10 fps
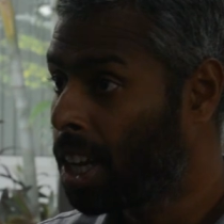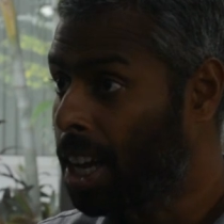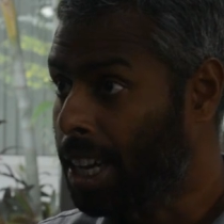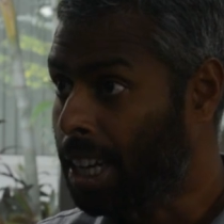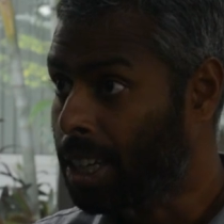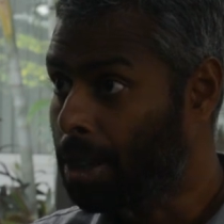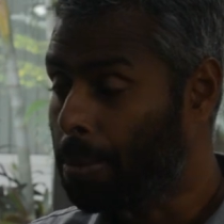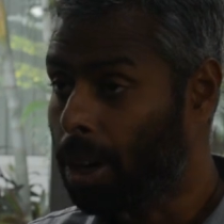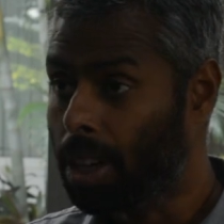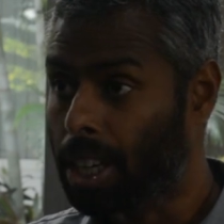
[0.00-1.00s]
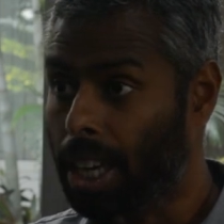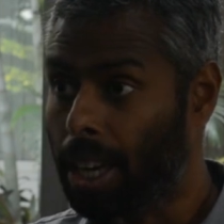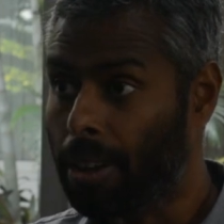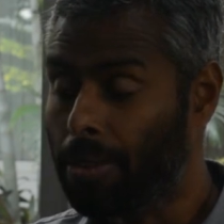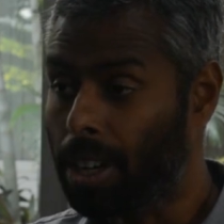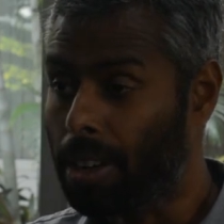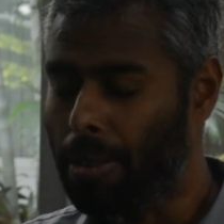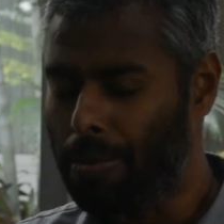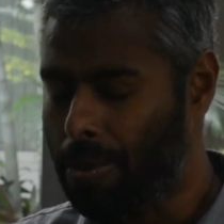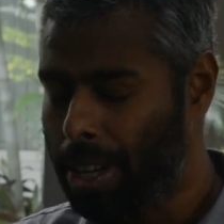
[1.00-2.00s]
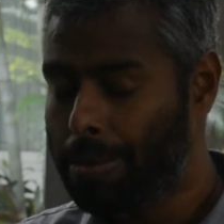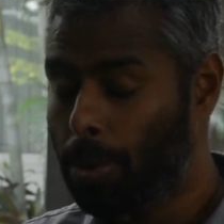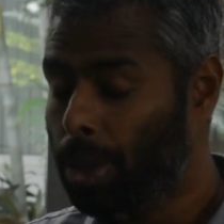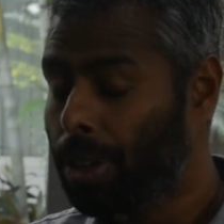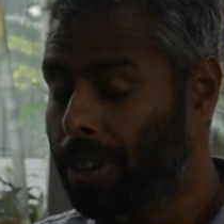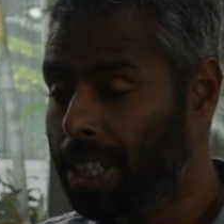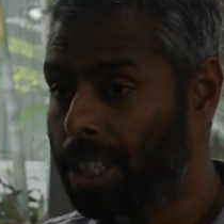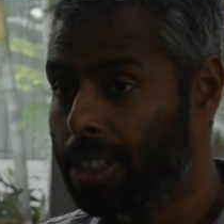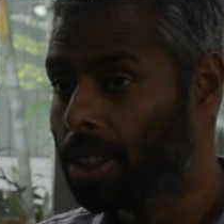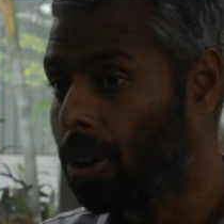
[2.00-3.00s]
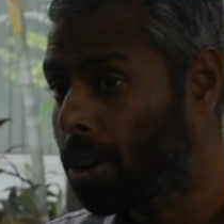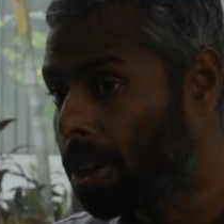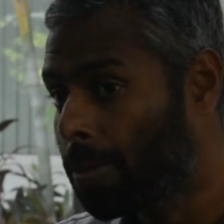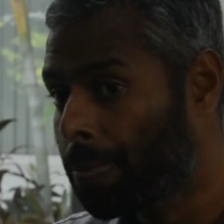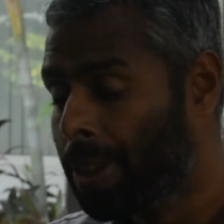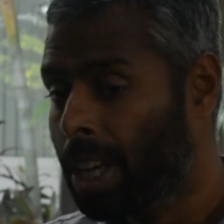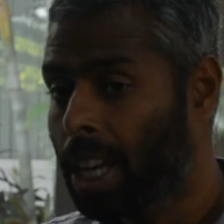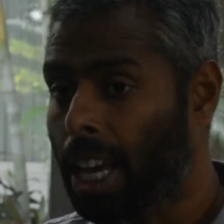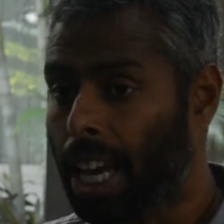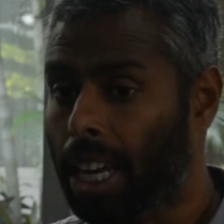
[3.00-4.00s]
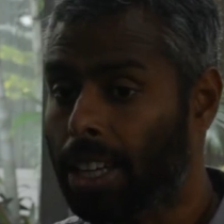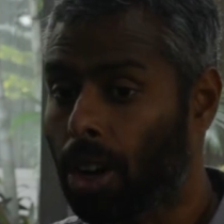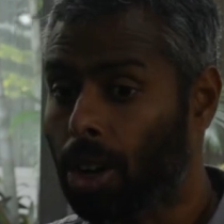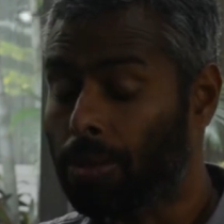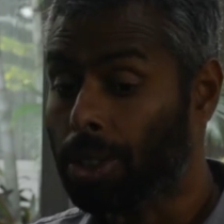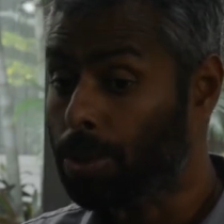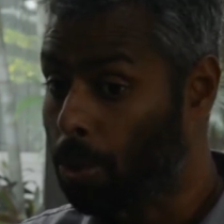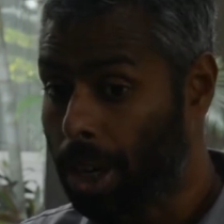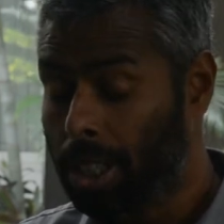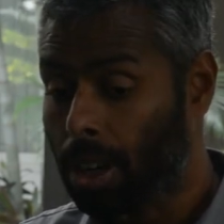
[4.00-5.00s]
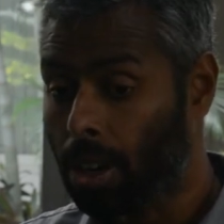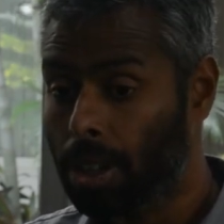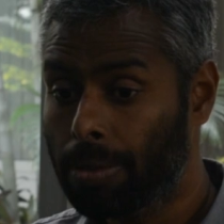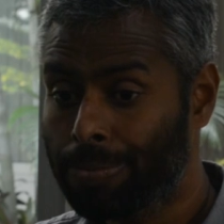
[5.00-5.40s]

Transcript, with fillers: And Uncle Bala gave a very motivating talk. And all of us worked hard.